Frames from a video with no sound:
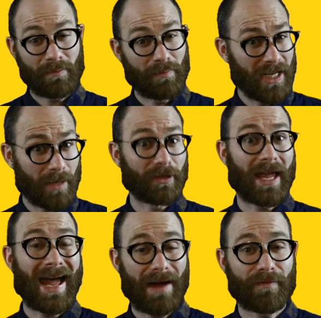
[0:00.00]
And being able
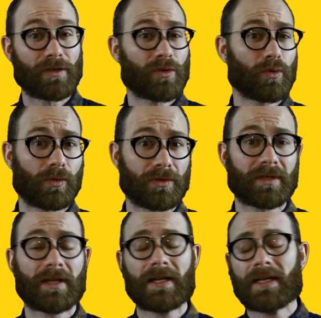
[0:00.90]
to have the
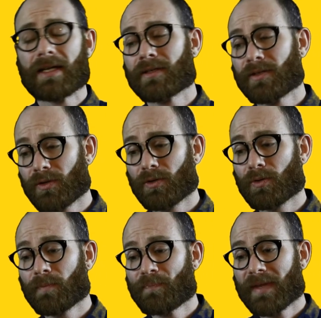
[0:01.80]
tools
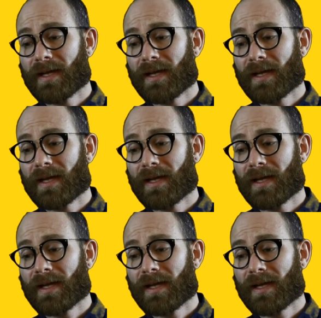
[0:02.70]
to